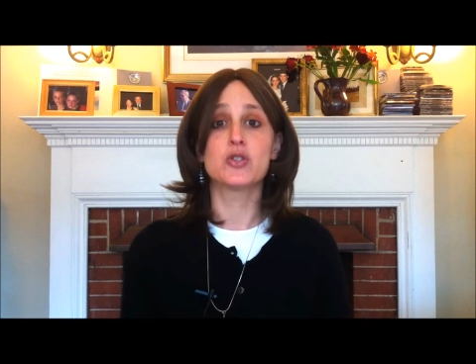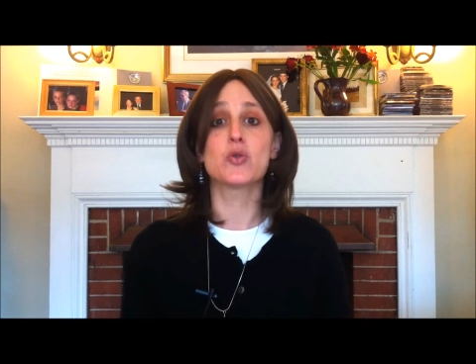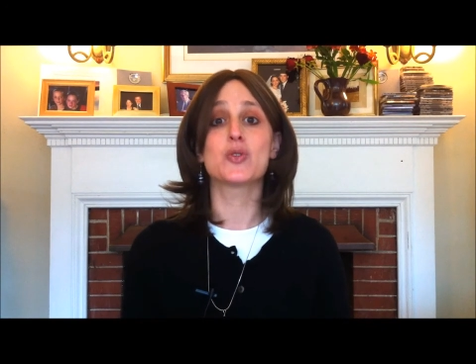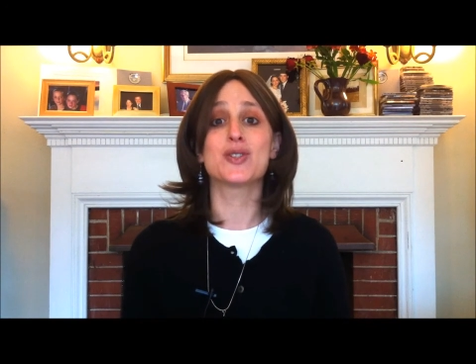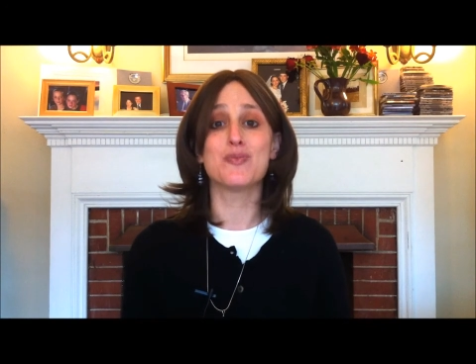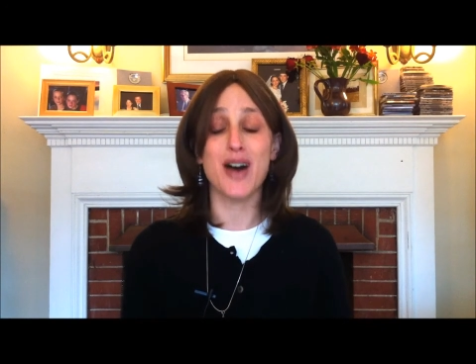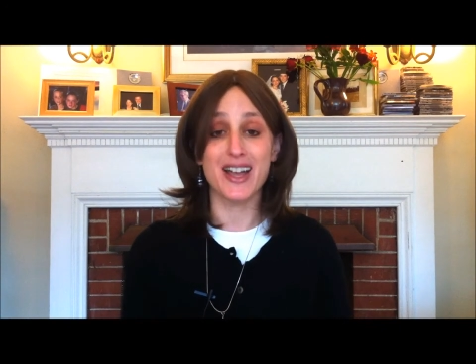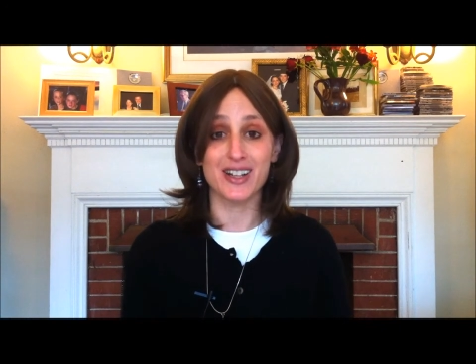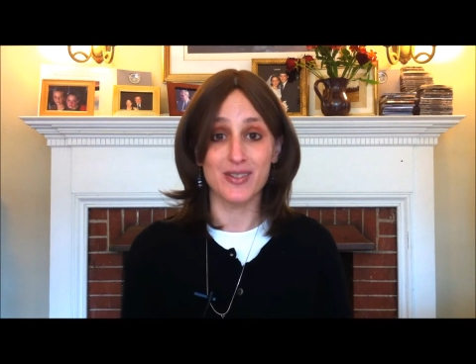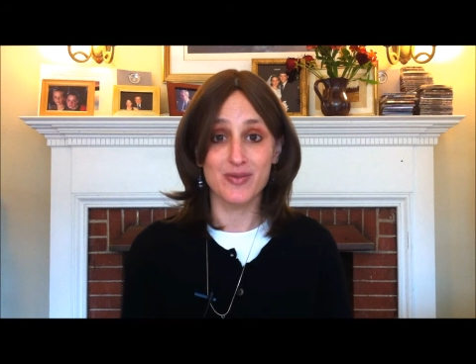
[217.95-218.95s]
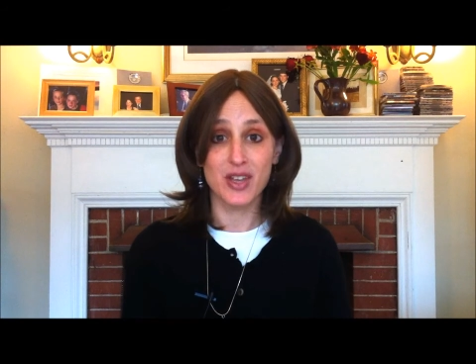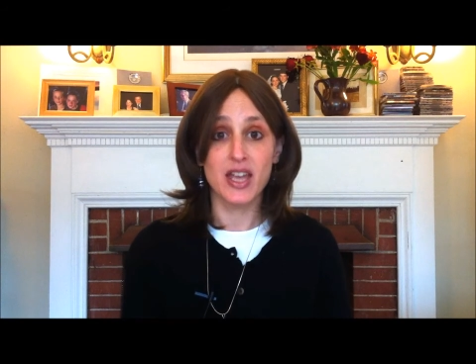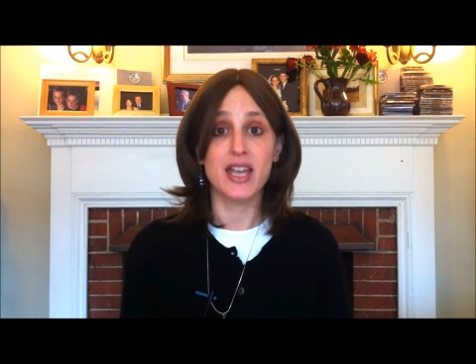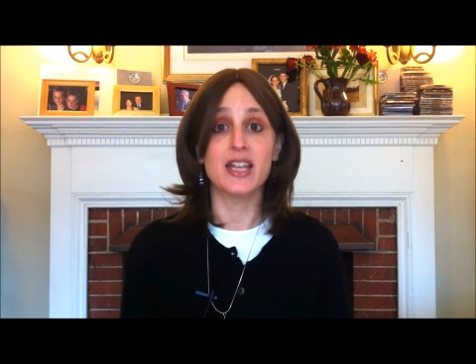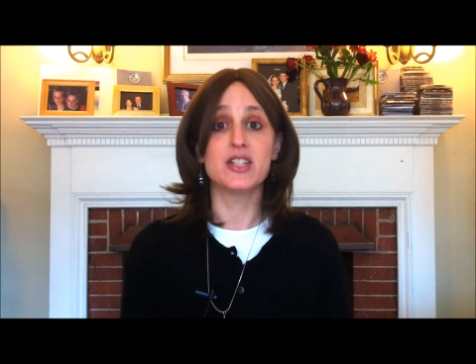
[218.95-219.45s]
So smile.
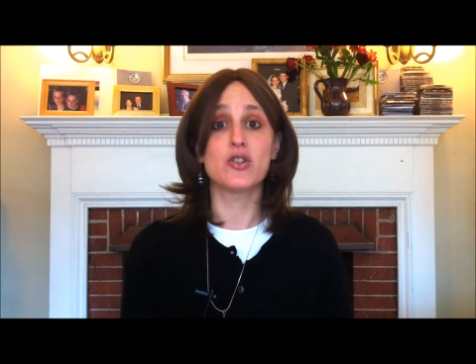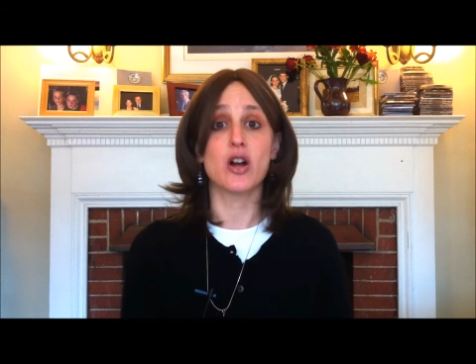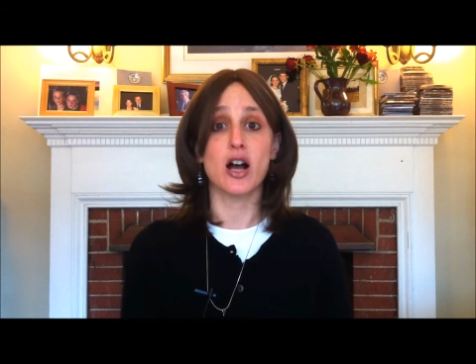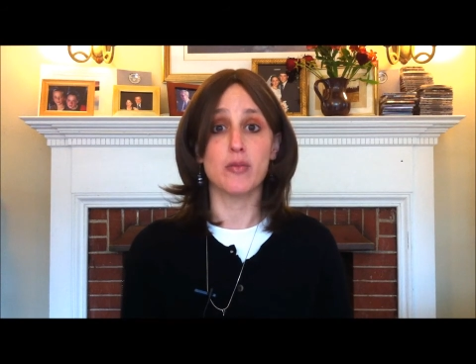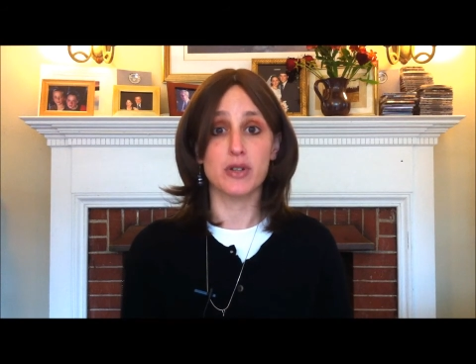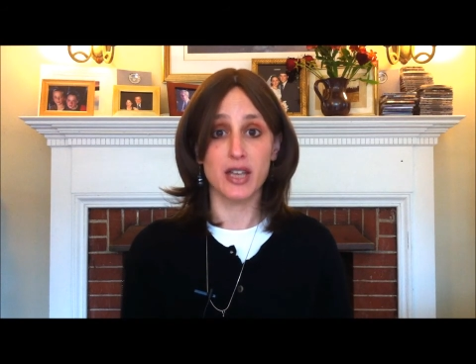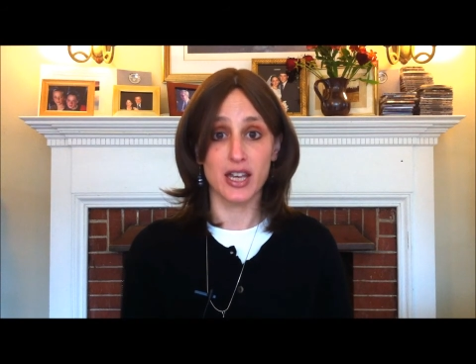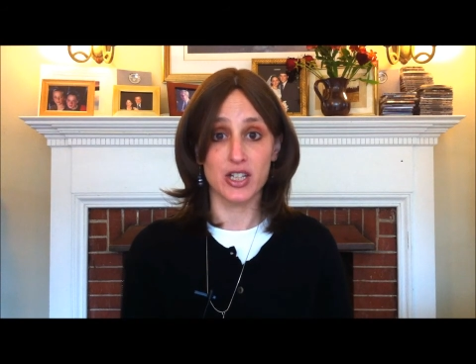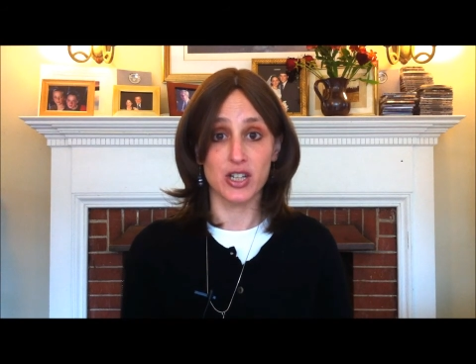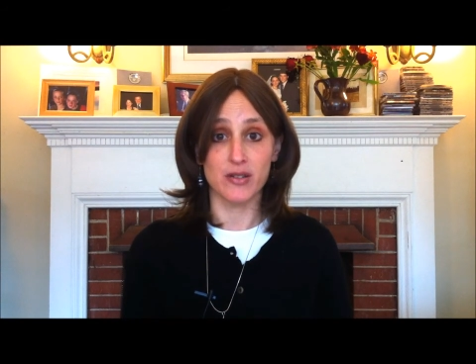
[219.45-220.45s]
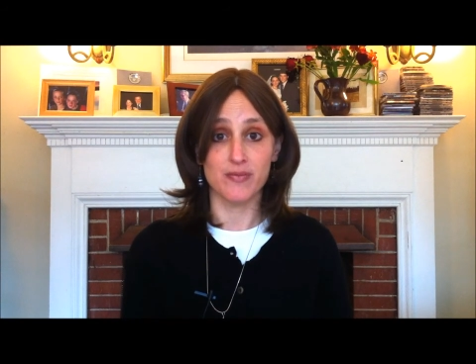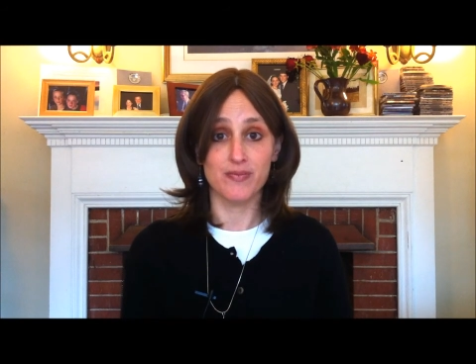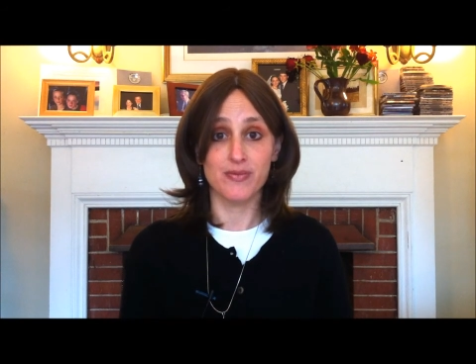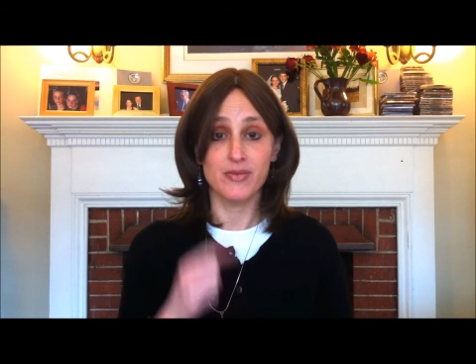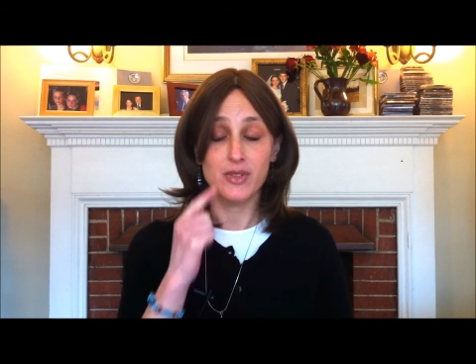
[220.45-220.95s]
It's your obligation,
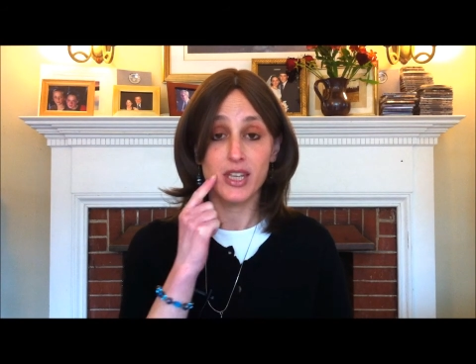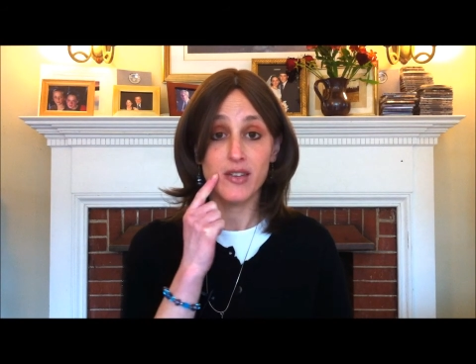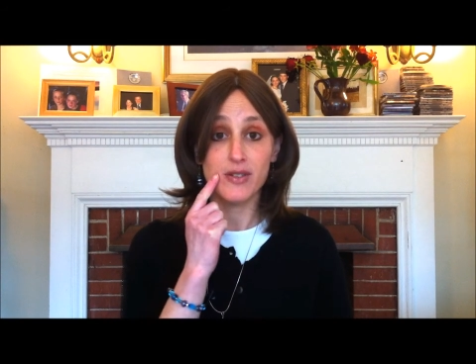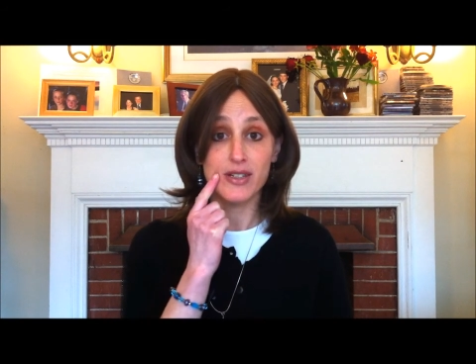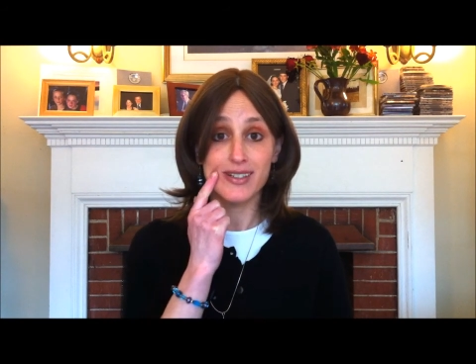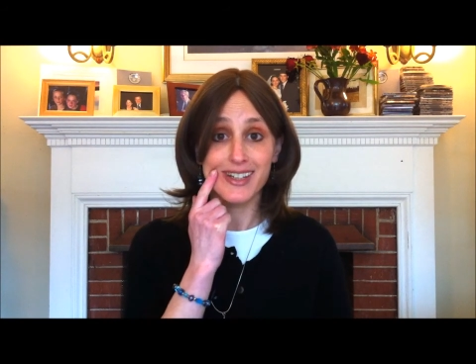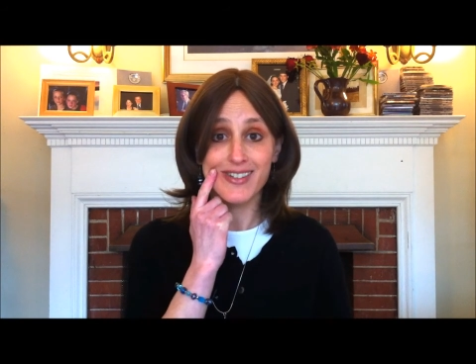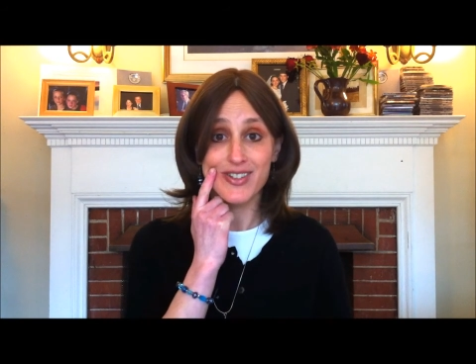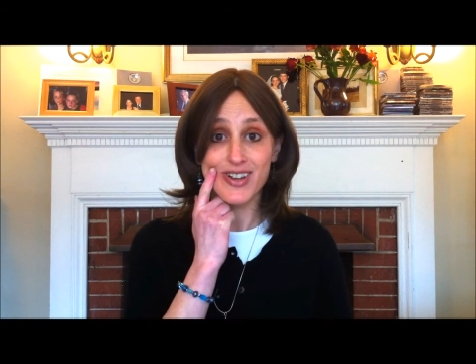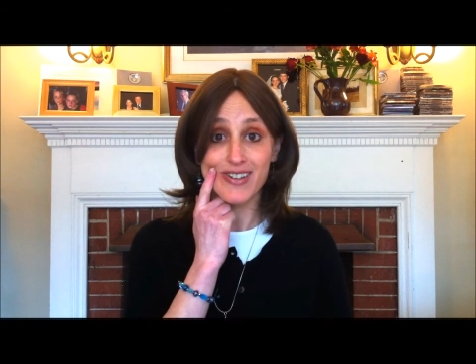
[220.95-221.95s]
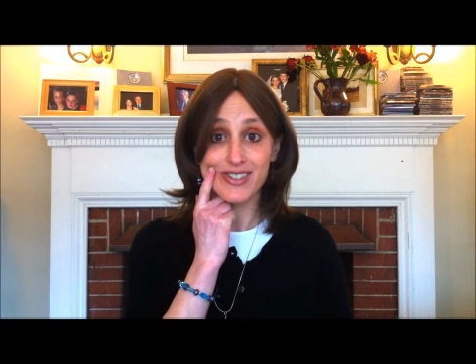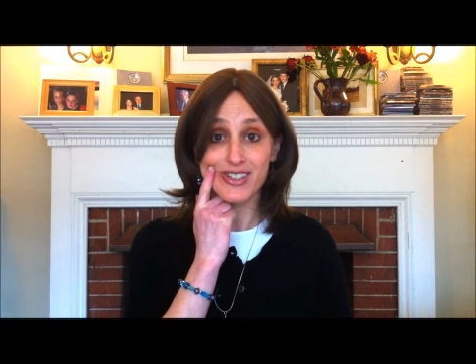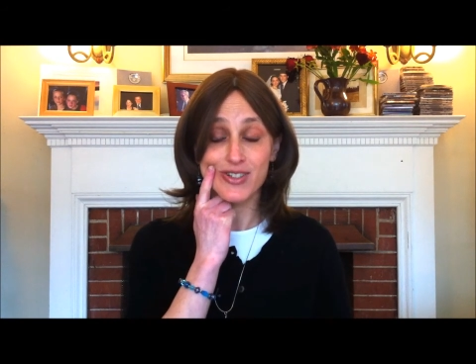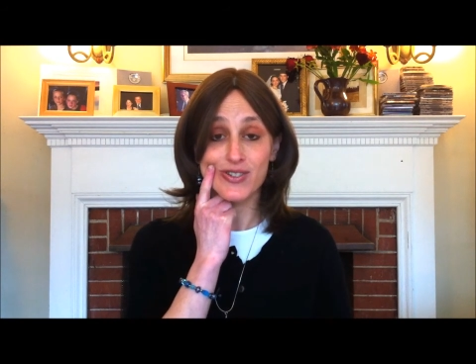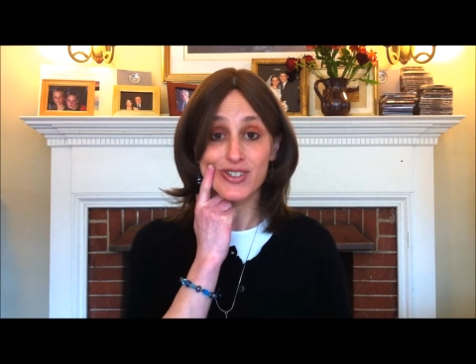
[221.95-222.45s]
even if you have to
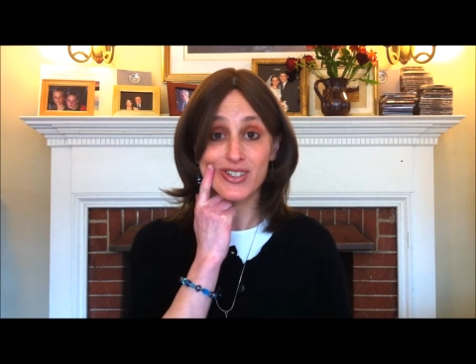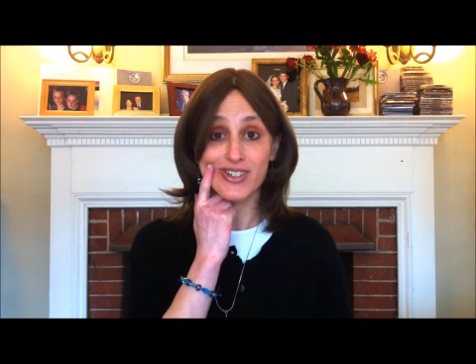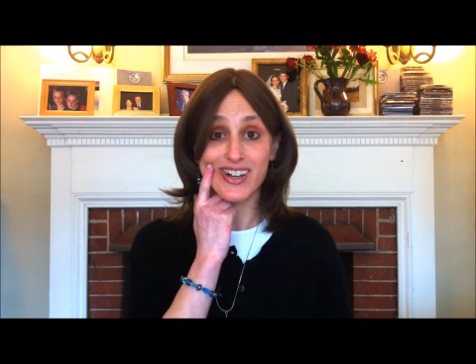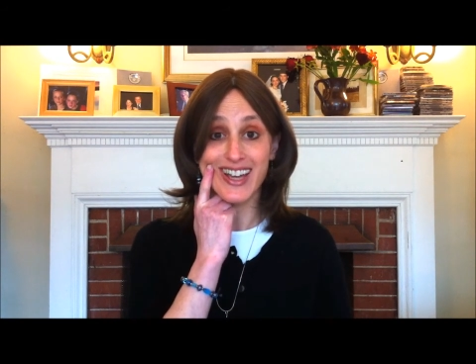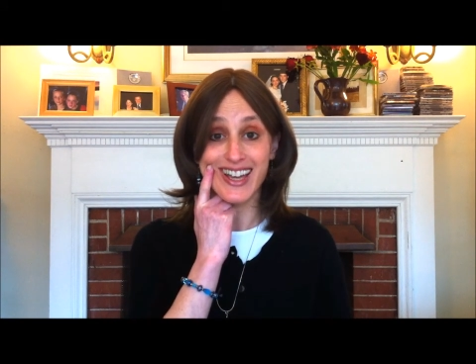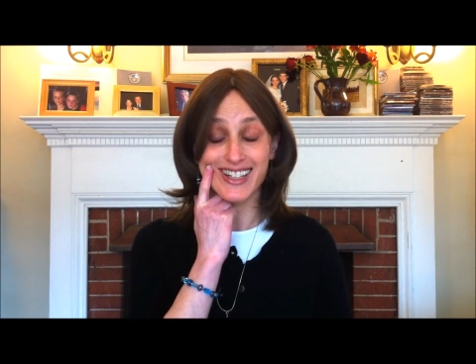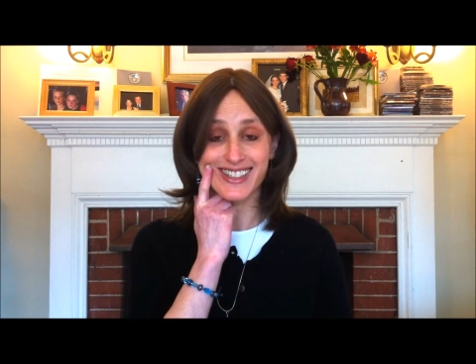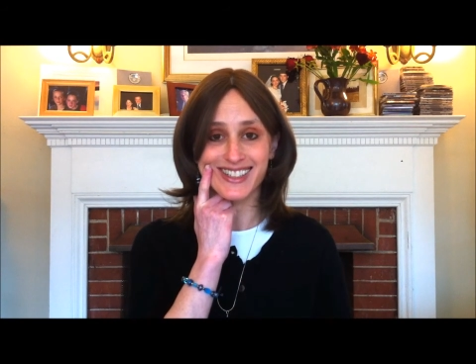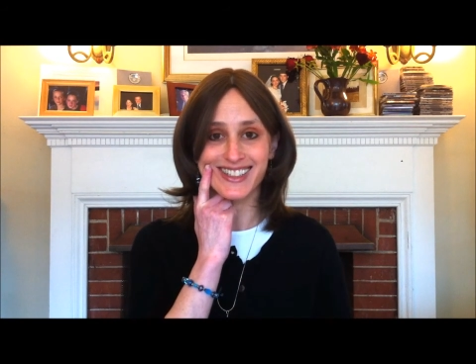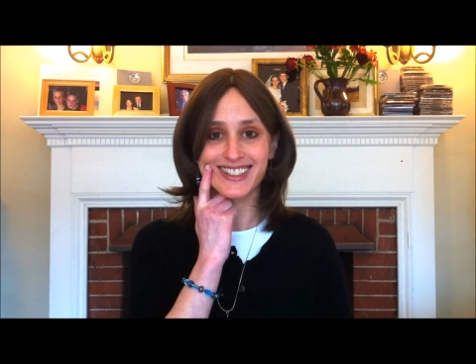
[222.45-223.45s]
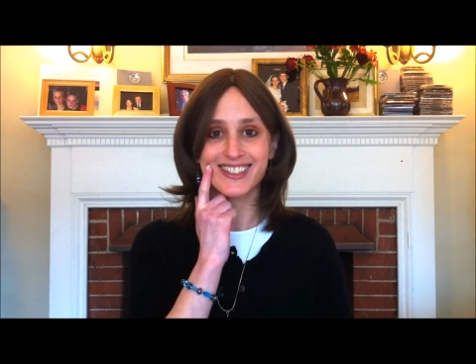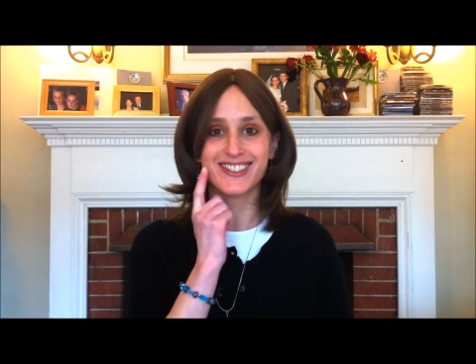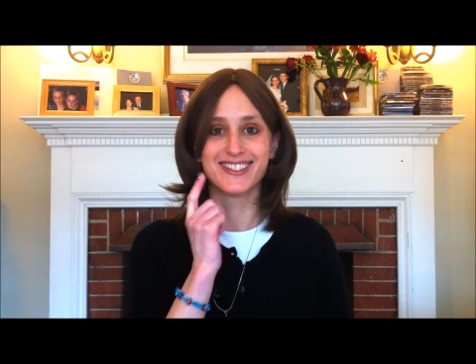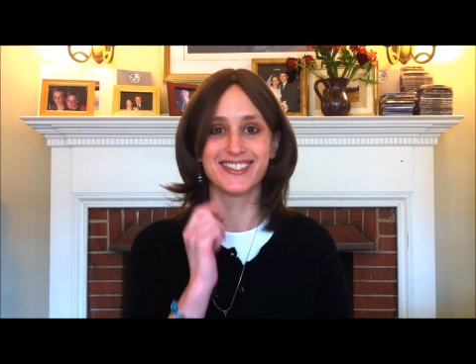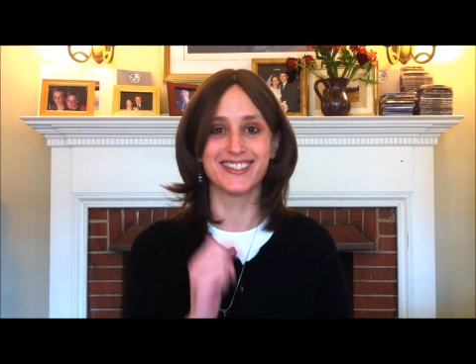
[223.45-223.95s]
use your hands.